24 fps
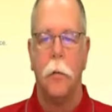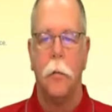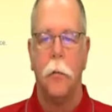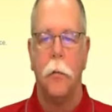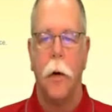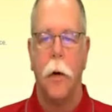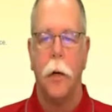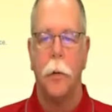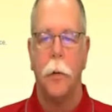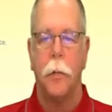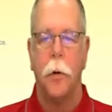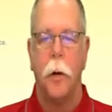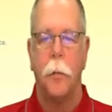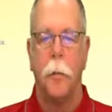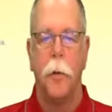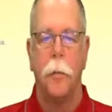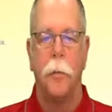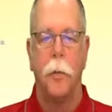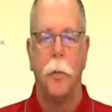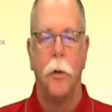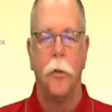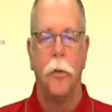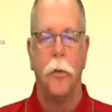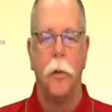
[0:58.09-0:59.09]
Fire
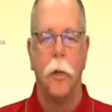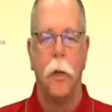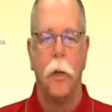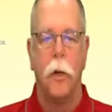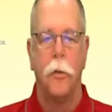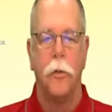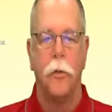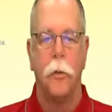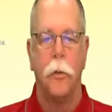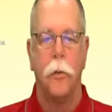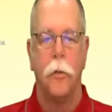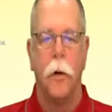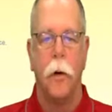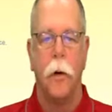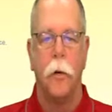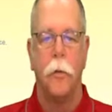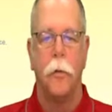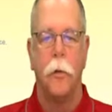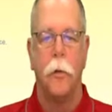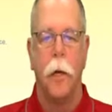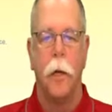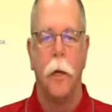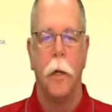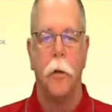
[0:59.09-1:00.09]
department personnel should
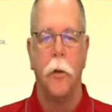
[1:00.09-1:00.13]
verify